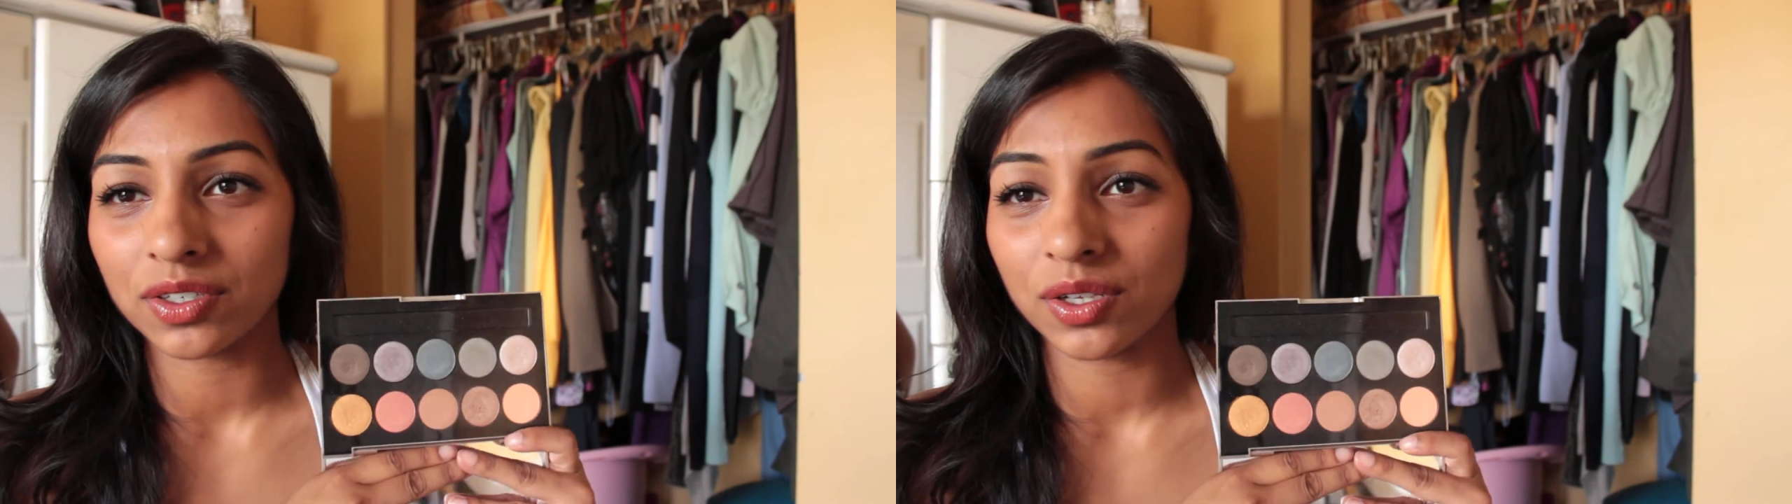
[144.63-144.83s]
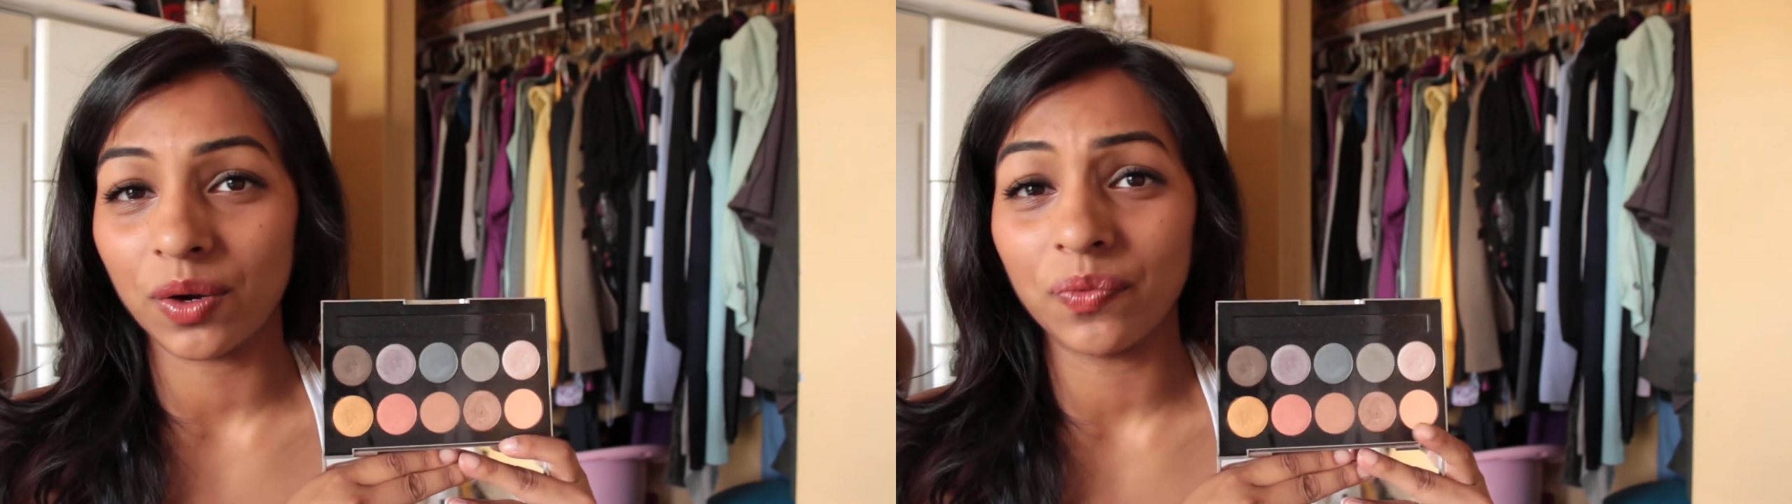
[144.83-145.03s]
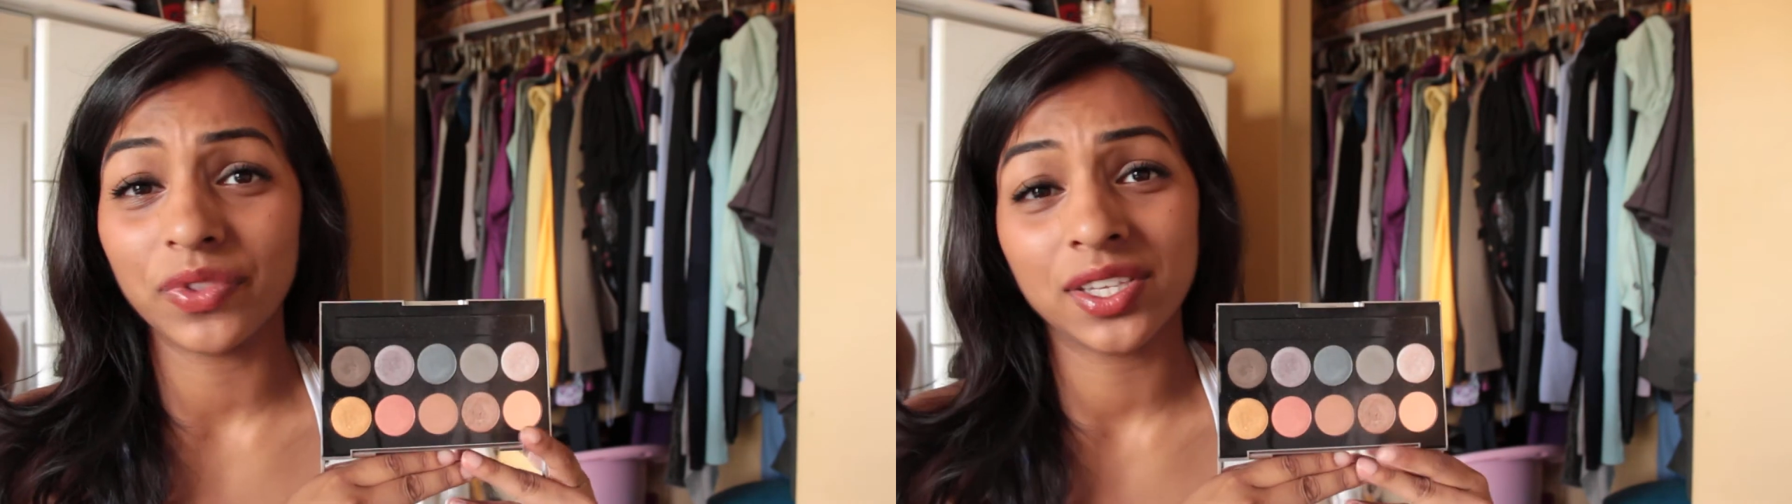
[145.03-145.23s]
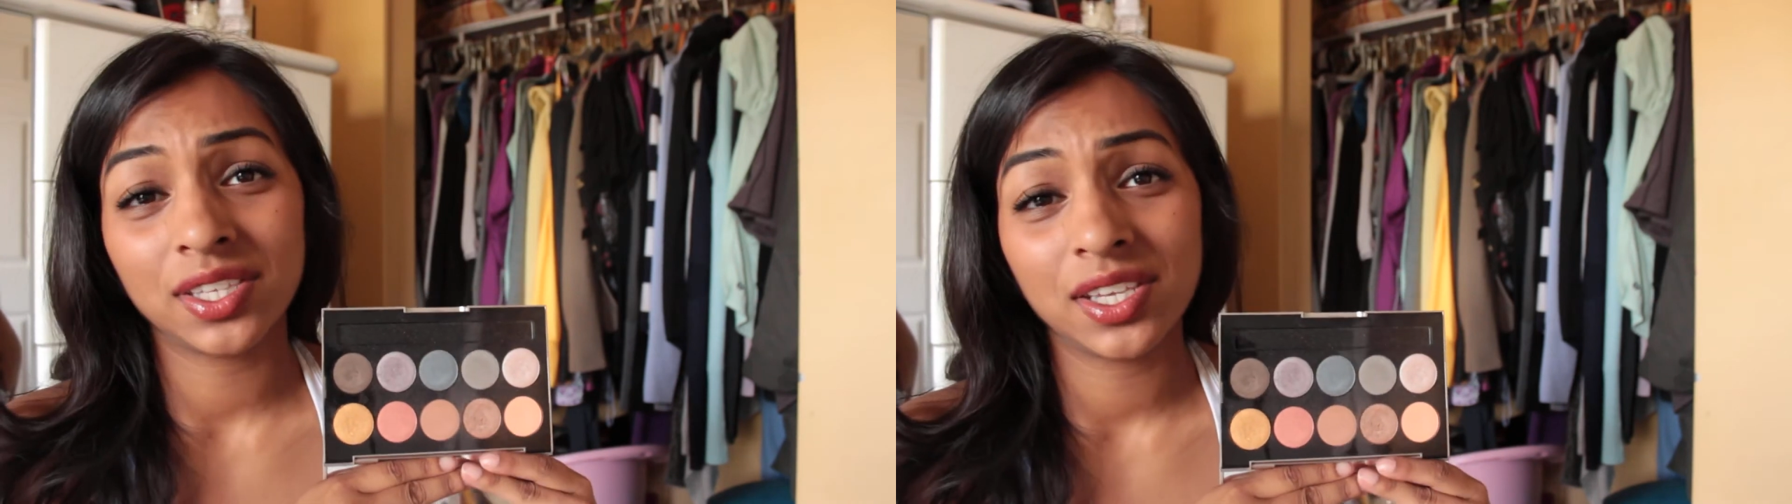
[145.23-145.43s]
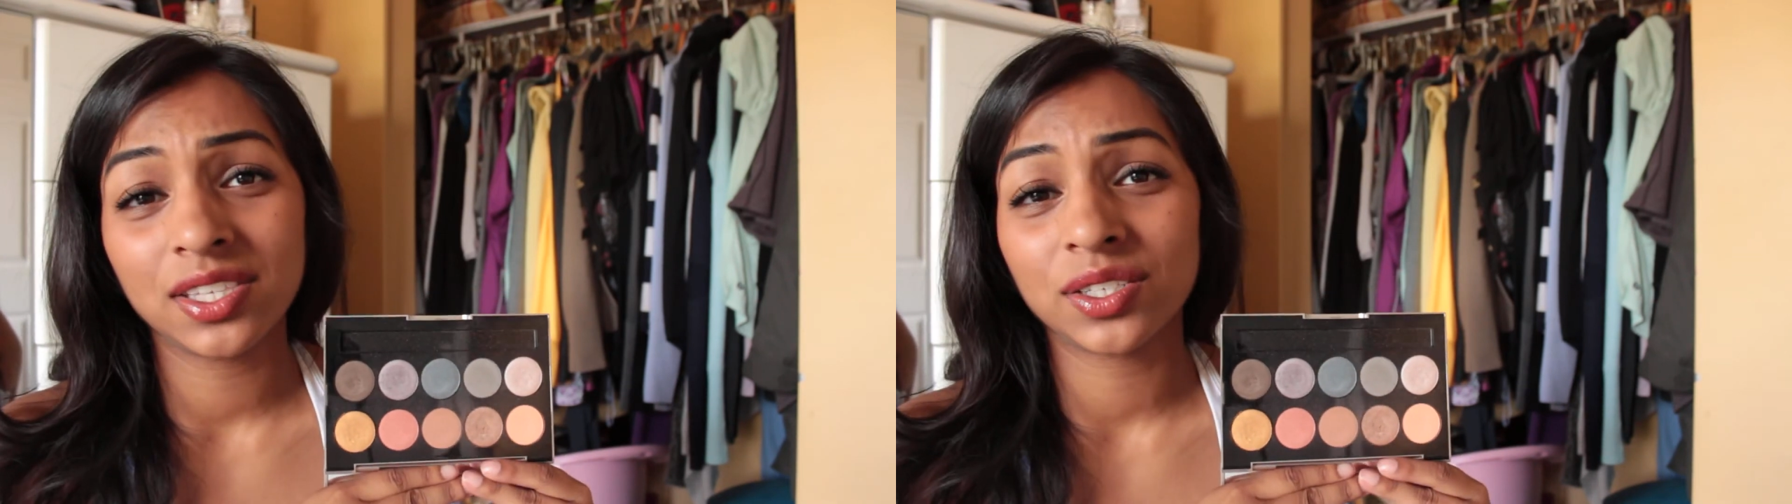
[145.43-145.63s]
So this
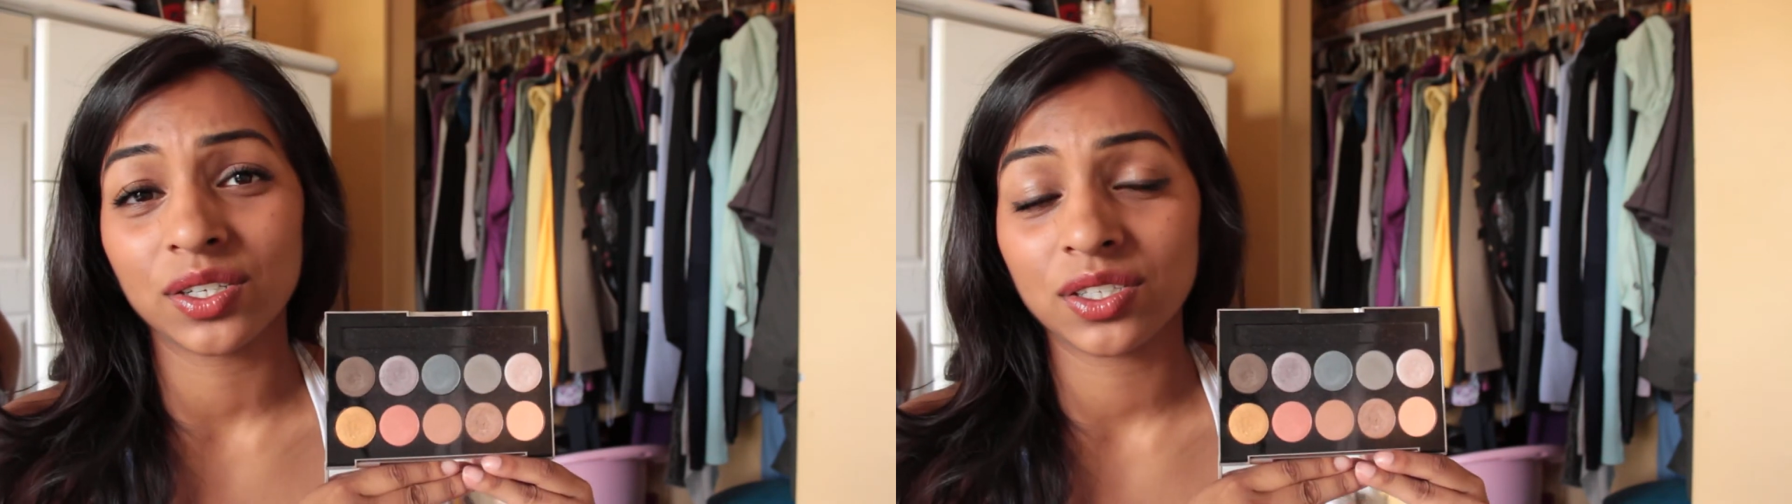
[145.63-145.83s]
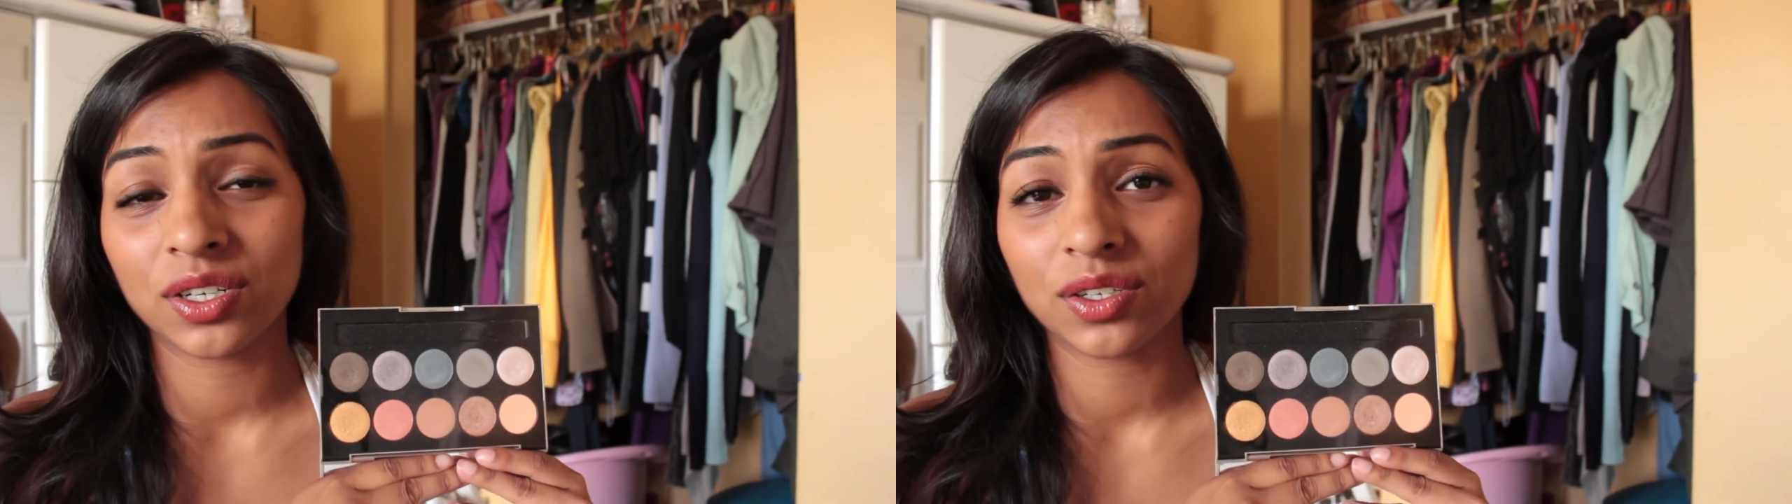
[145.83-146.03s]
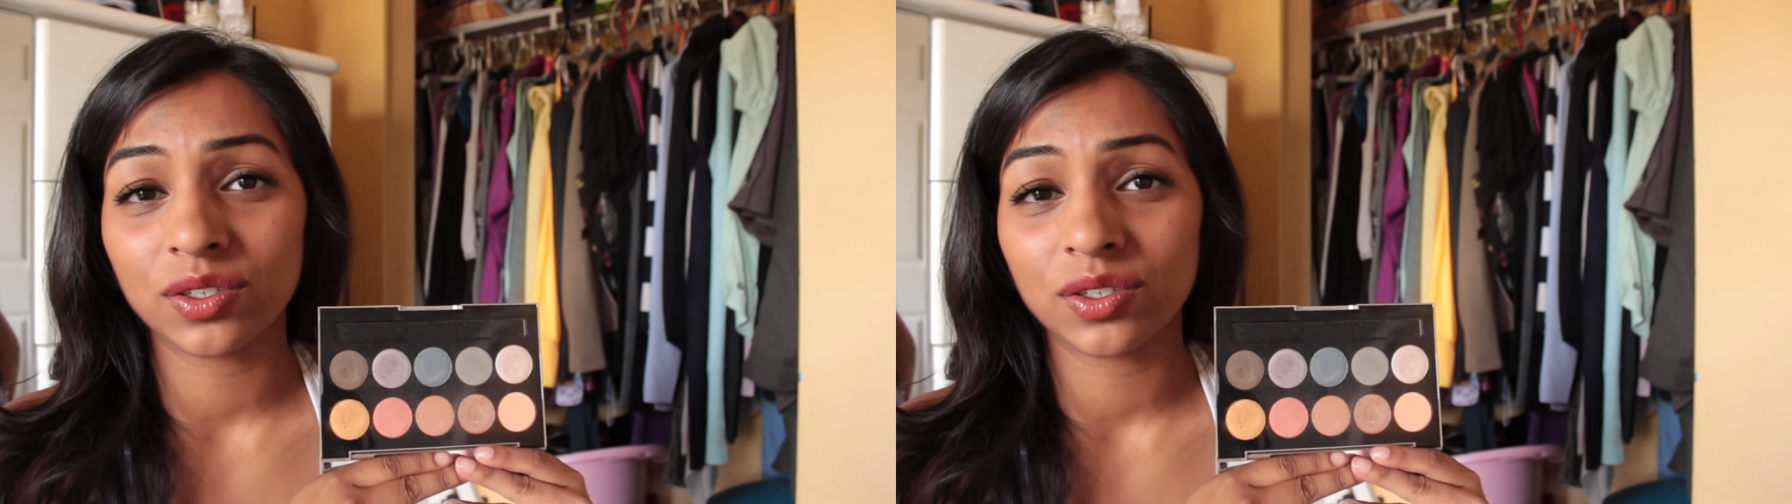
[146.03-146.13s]
is just